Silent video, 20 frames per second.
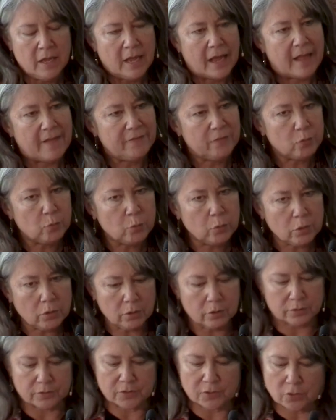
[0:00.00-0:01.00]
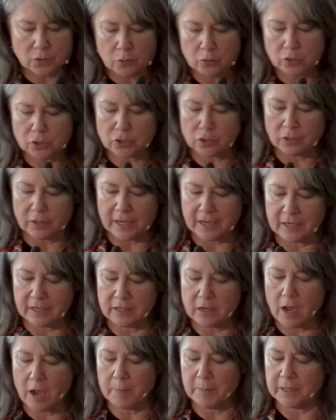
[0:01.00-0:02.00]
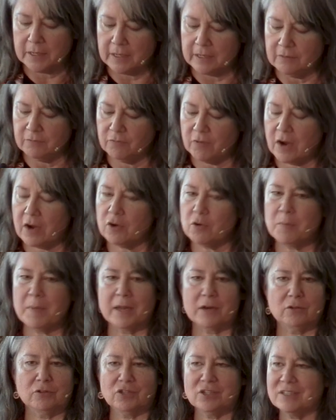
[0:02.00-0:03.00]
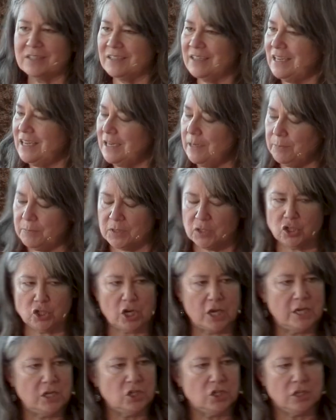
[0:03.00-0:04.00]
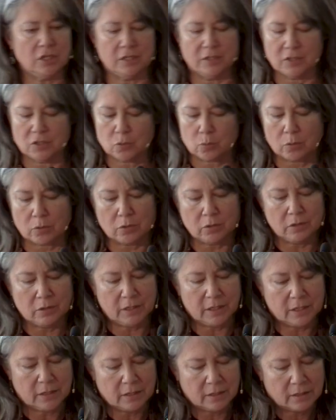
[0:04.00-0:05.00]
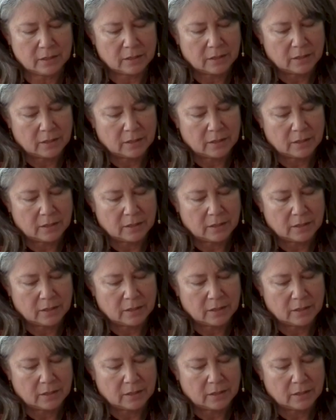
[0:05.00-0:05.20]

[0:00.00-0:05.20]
And the world, social, economic, and environmental, just keeps changing and swirling.